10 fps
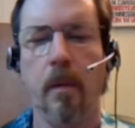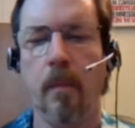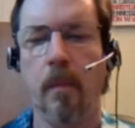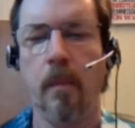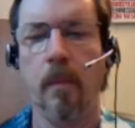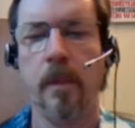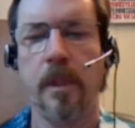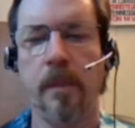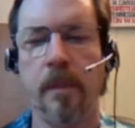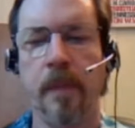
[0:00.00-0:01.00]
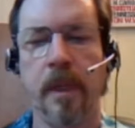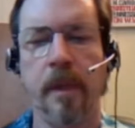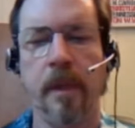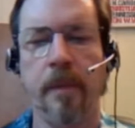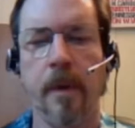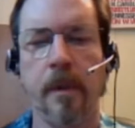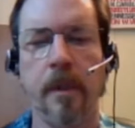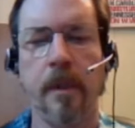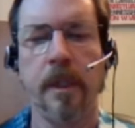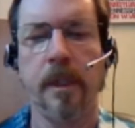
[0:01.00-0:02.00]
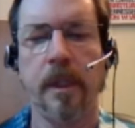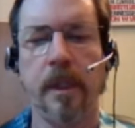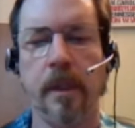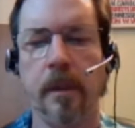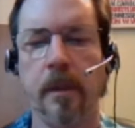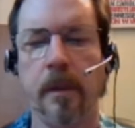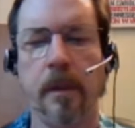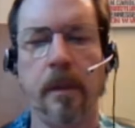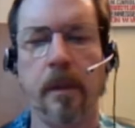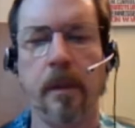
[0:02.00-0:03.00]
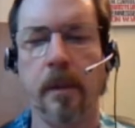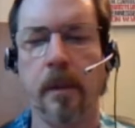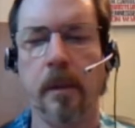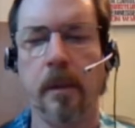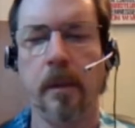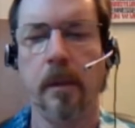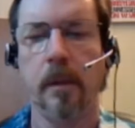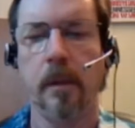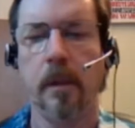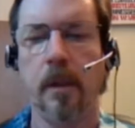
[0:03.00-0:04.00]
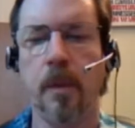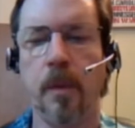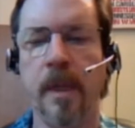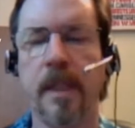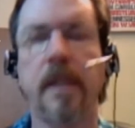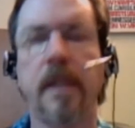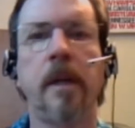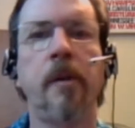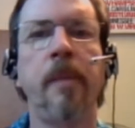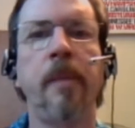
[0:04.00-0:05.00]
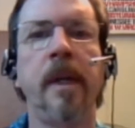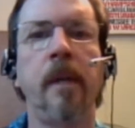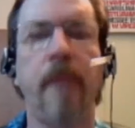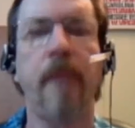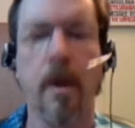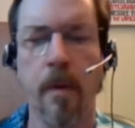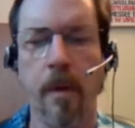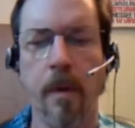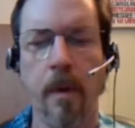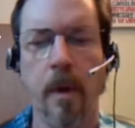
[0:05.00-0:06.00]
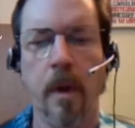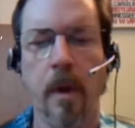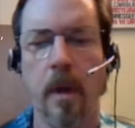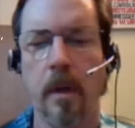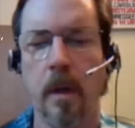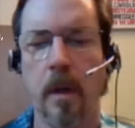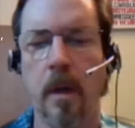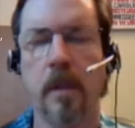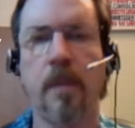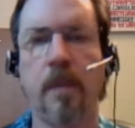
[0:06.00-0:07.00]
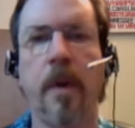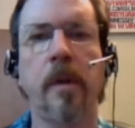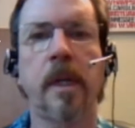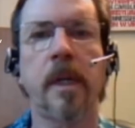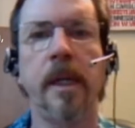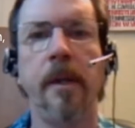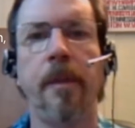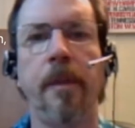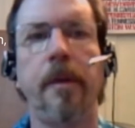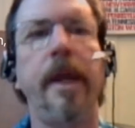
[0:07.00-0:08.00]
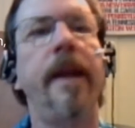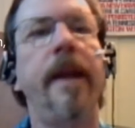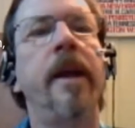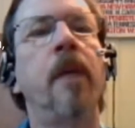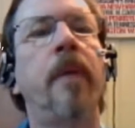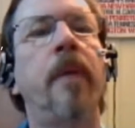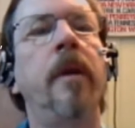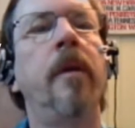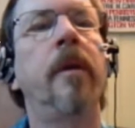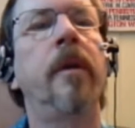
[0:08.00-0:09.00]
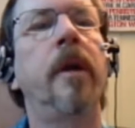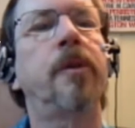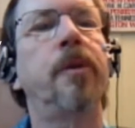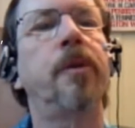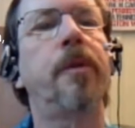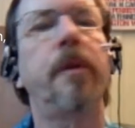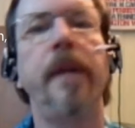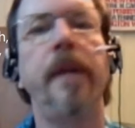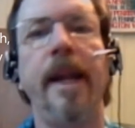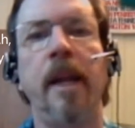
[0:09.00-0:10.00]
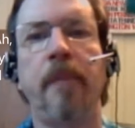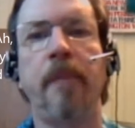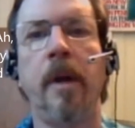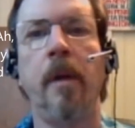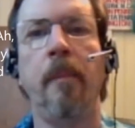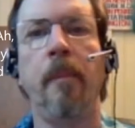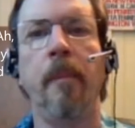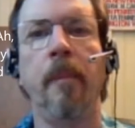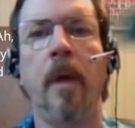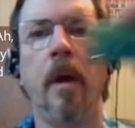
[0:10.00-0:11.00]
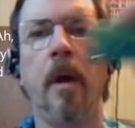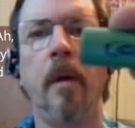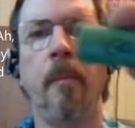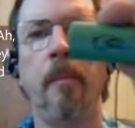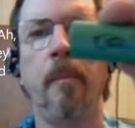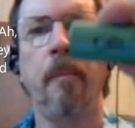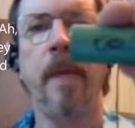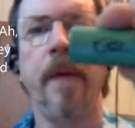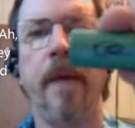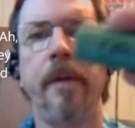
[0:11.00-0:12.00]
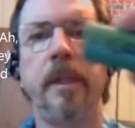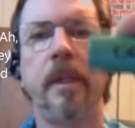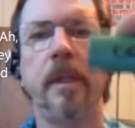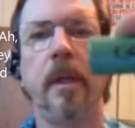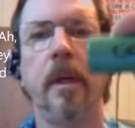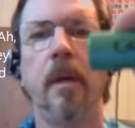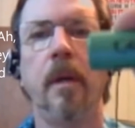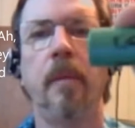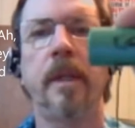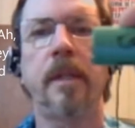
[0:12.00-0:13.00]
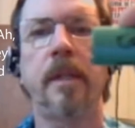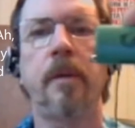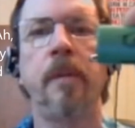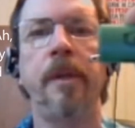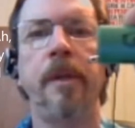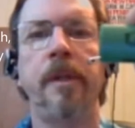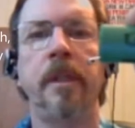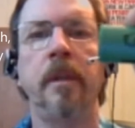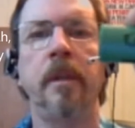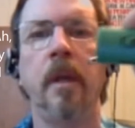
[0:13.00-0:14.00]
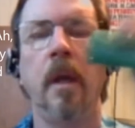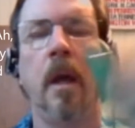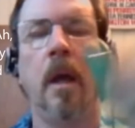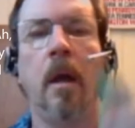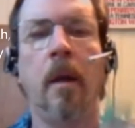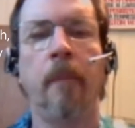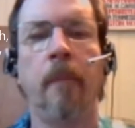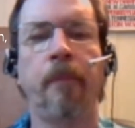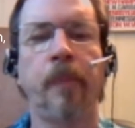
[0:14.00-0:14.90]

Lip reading: what's the milliamp hours on these things? 2600 milliamp hour, supposedly 38 amp. I know they're not true 38 amp hour batteries, but that's what I'm using. They